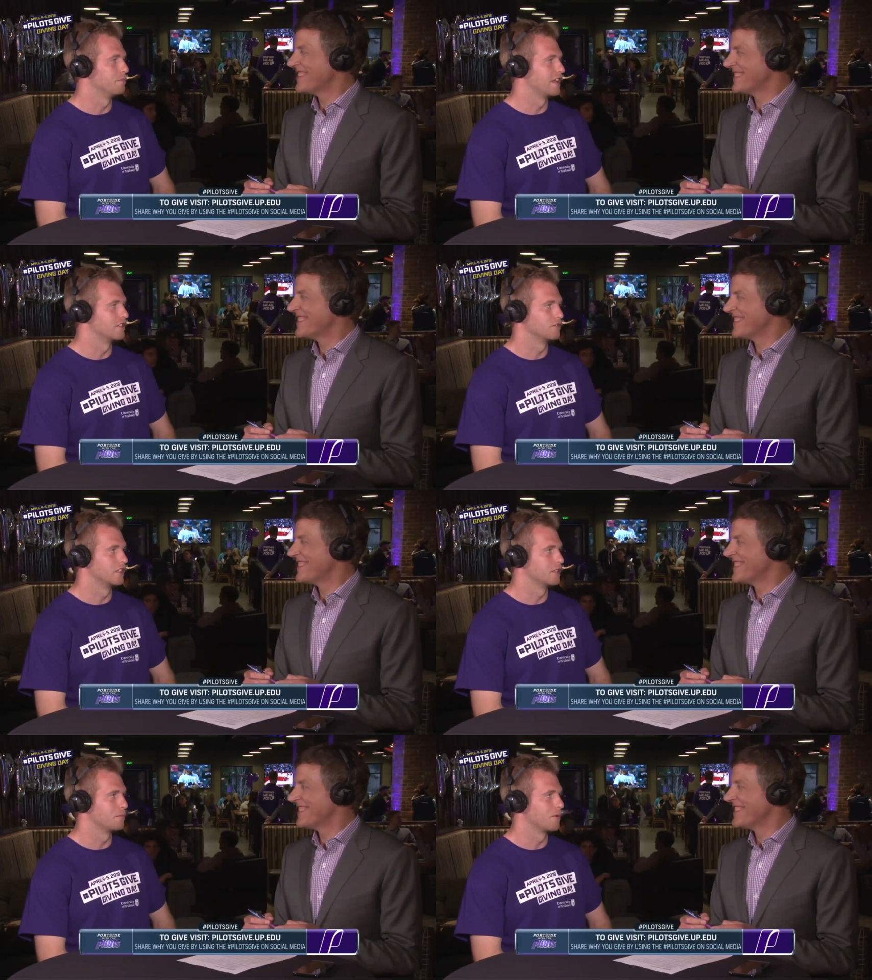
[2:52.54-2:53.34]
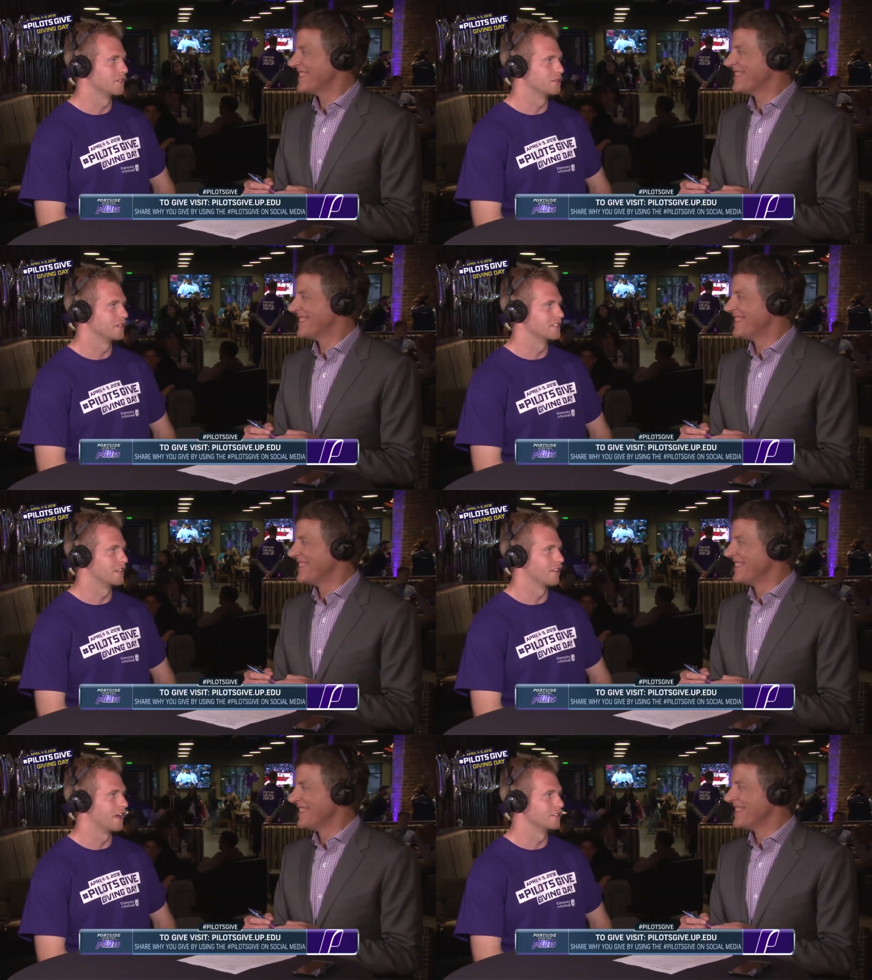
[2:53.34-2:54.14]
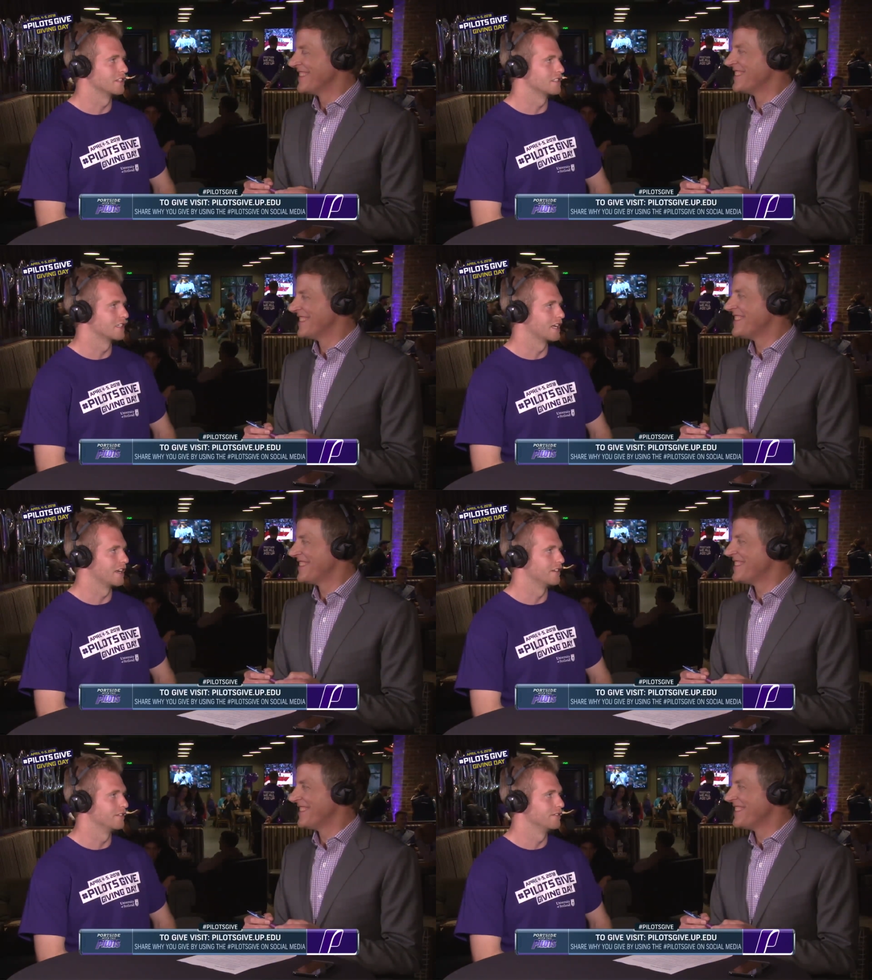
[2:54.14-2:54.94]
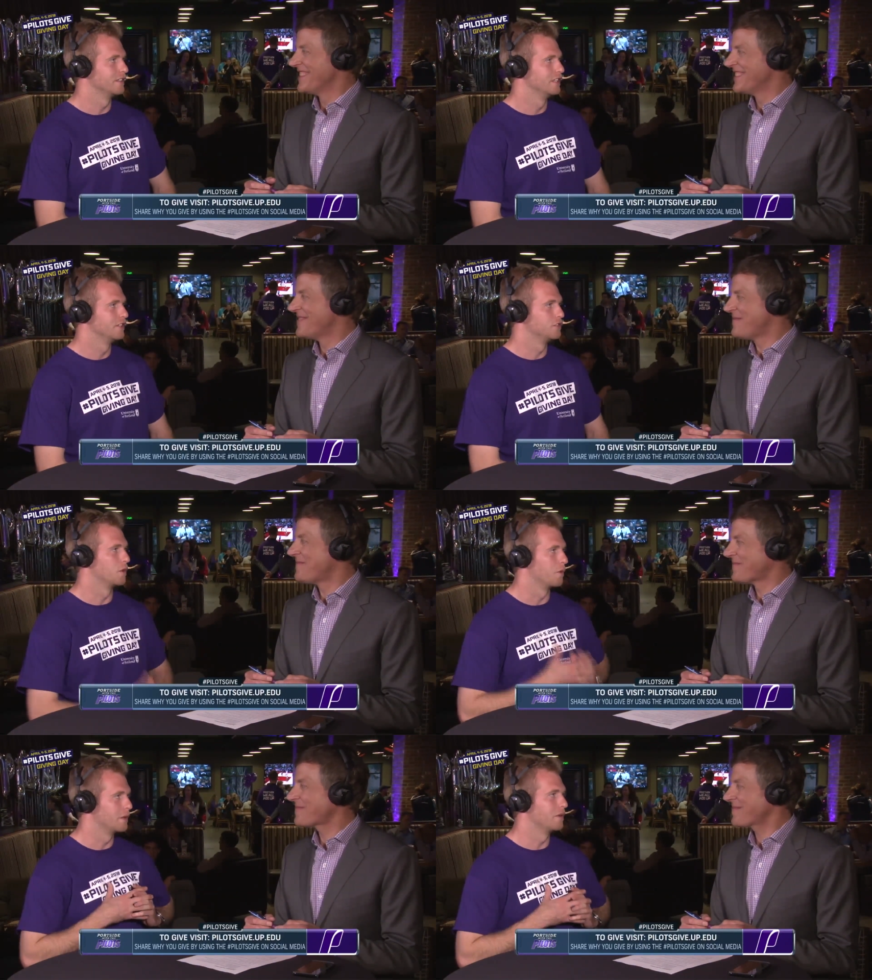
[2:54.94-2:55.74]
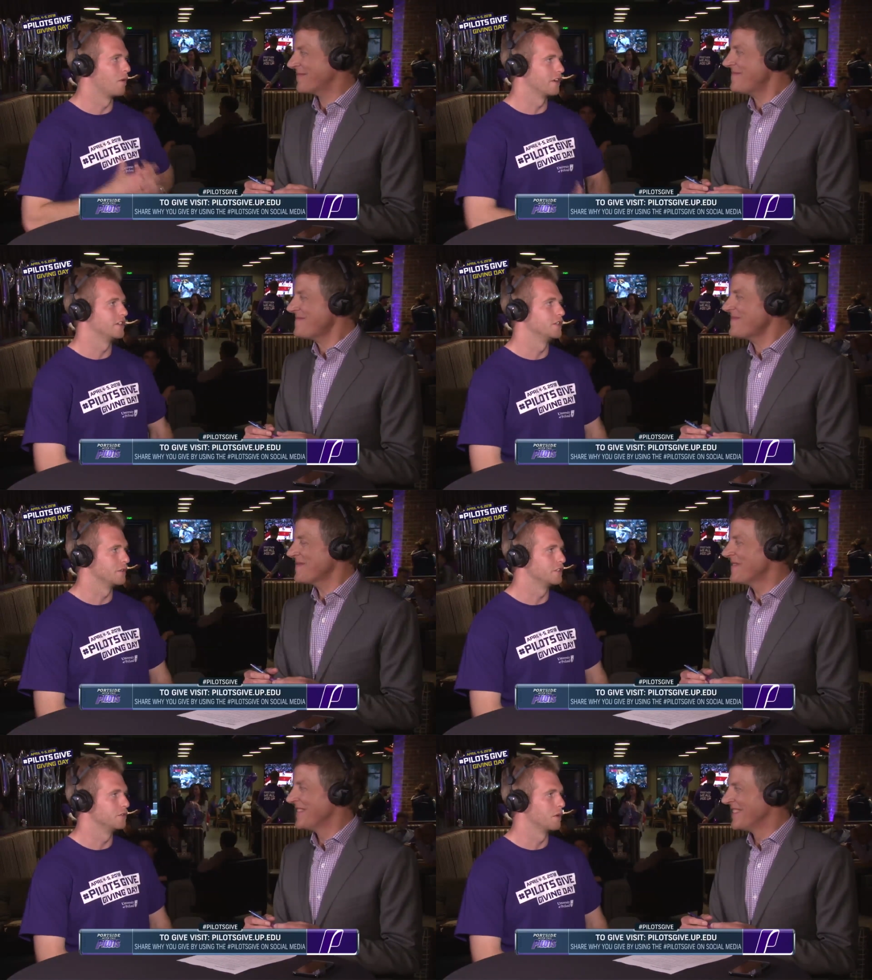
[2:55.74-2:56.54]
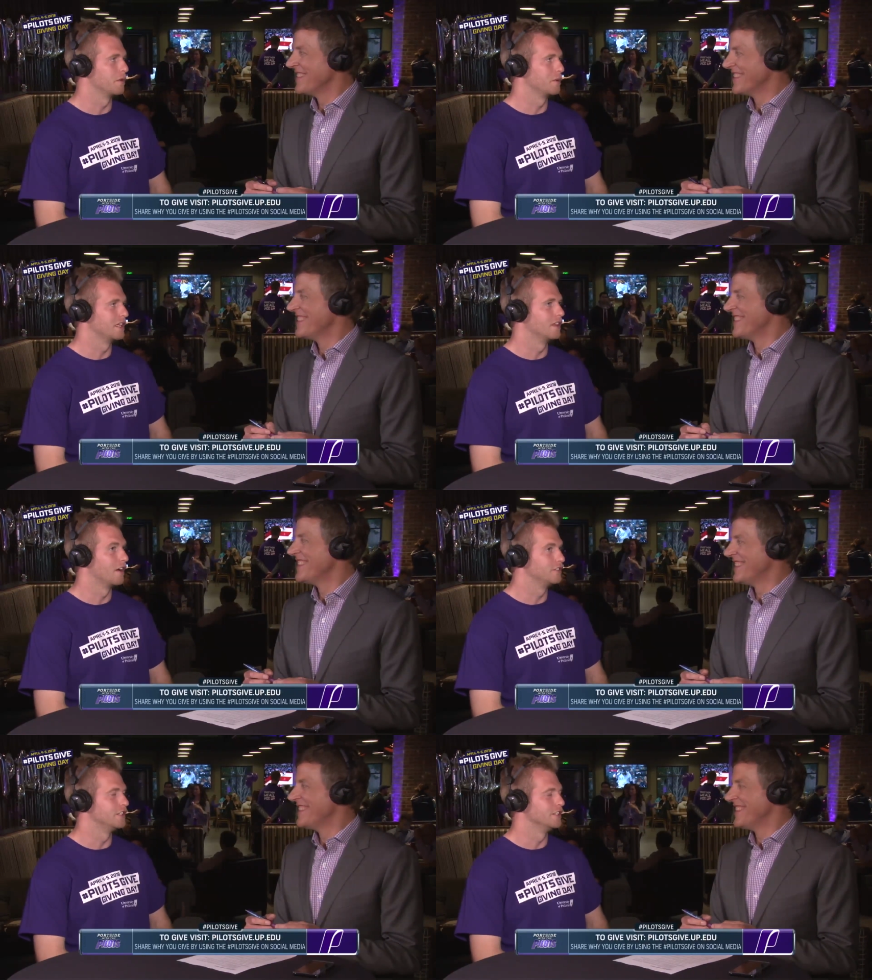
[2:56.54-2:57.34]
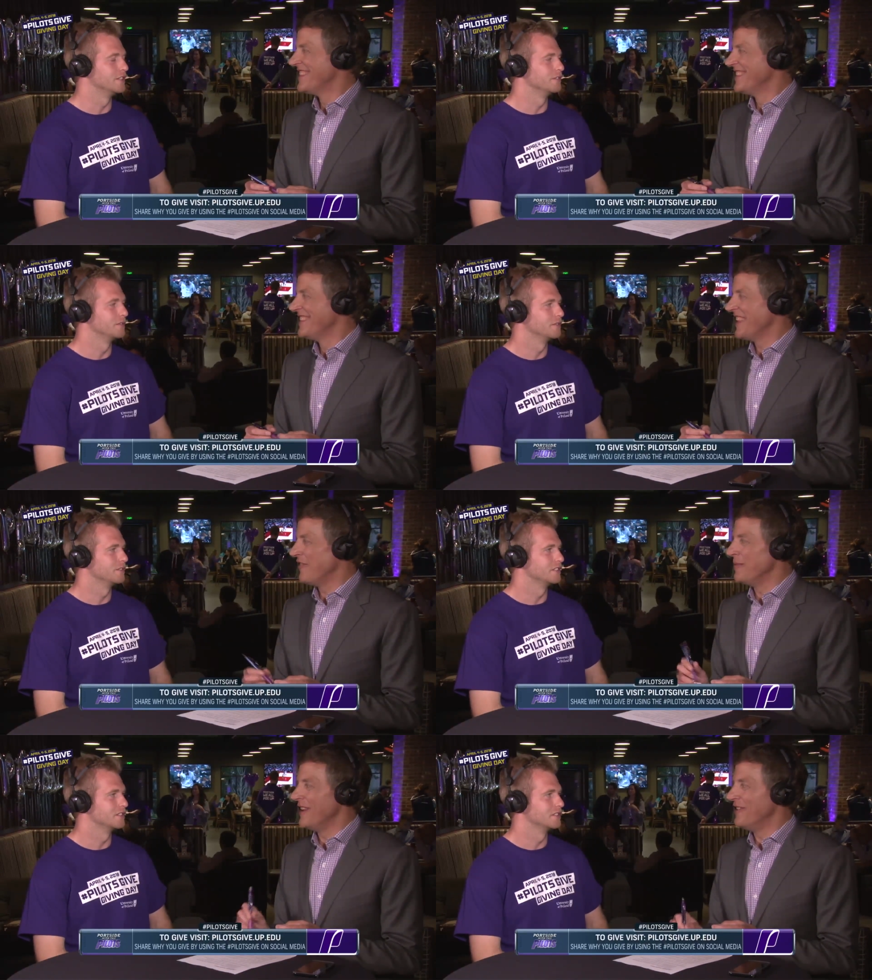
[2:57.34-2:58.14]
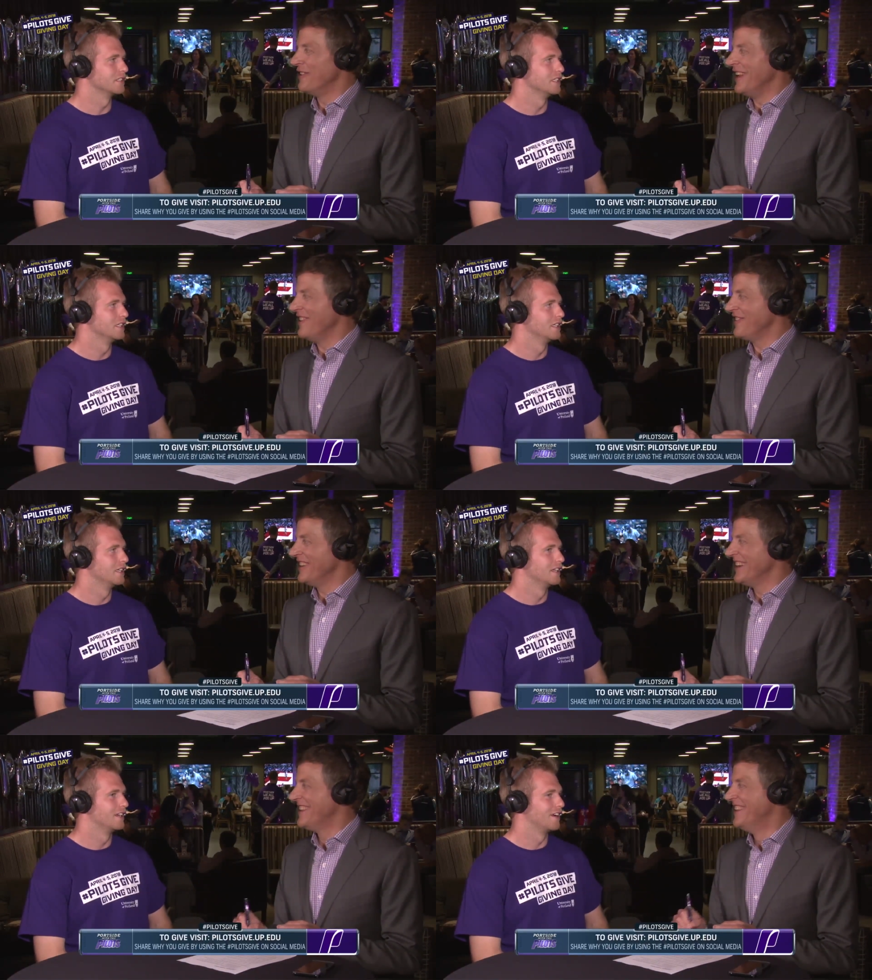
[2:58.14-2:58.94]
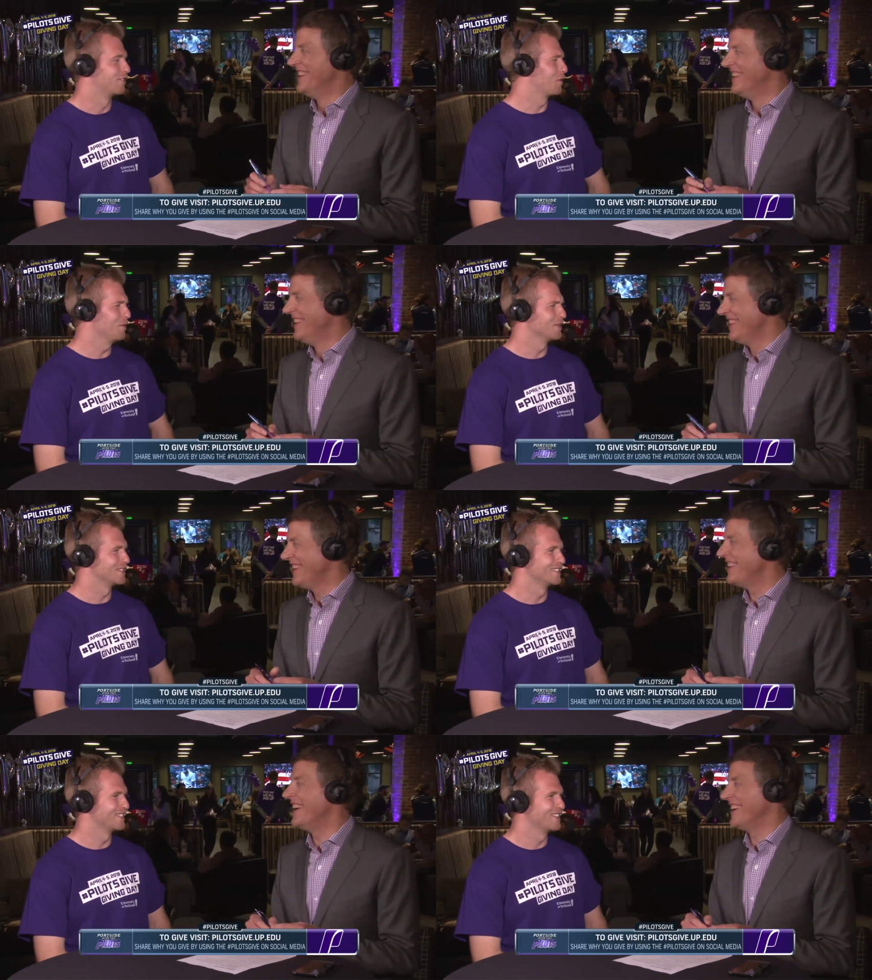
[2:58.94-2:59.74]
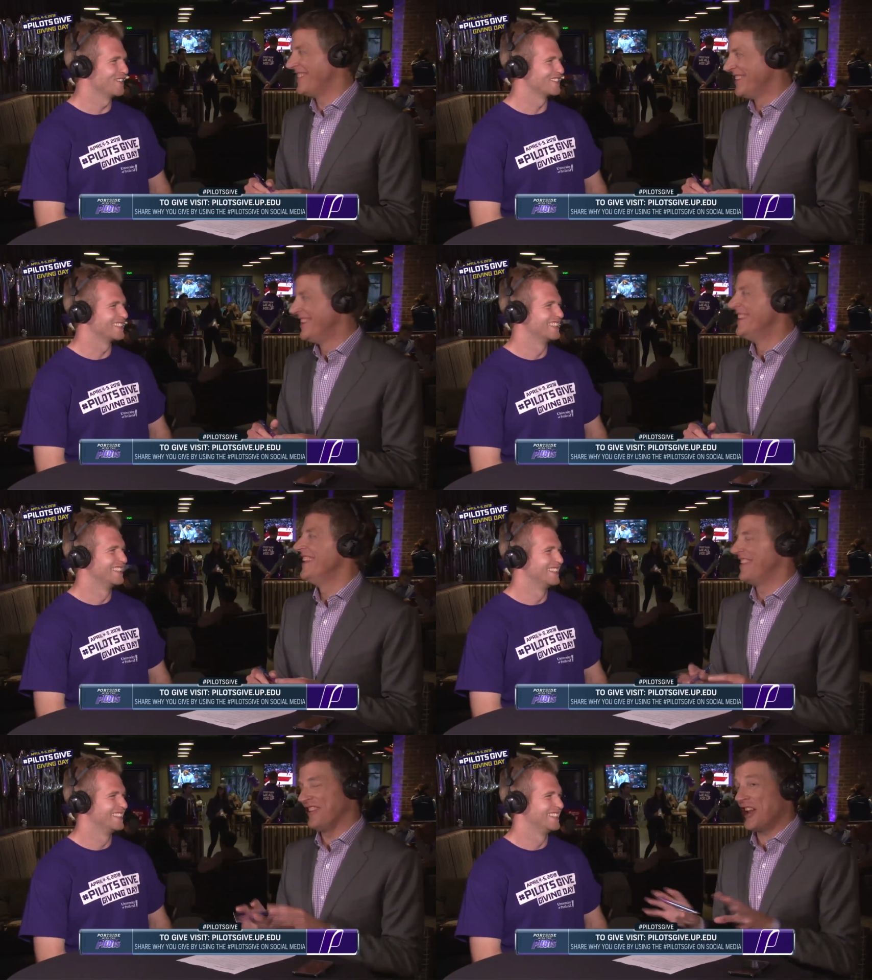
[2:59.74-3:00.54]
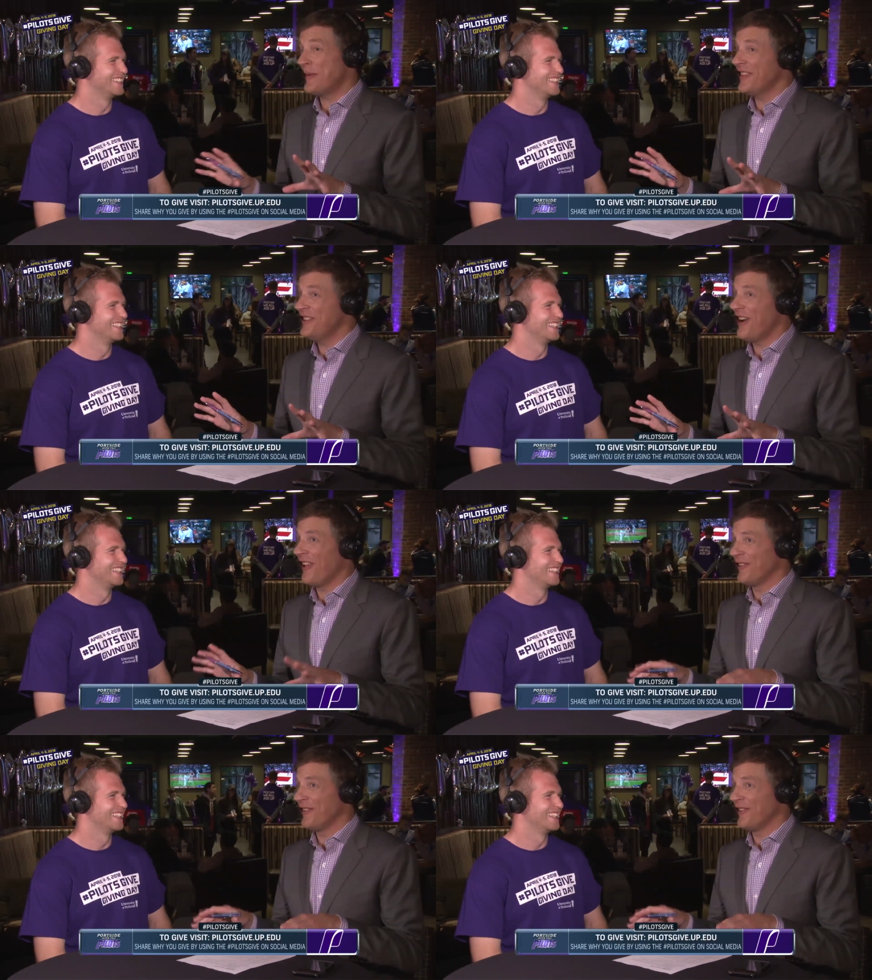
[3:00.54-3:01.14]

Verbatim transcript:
Speaker 1: is something that's really important to us and allows us to kind of do what we want to do and do what we love to do.
Speaker 2: Have you made your donation yet? Of course. Nice. Of course. It's not about the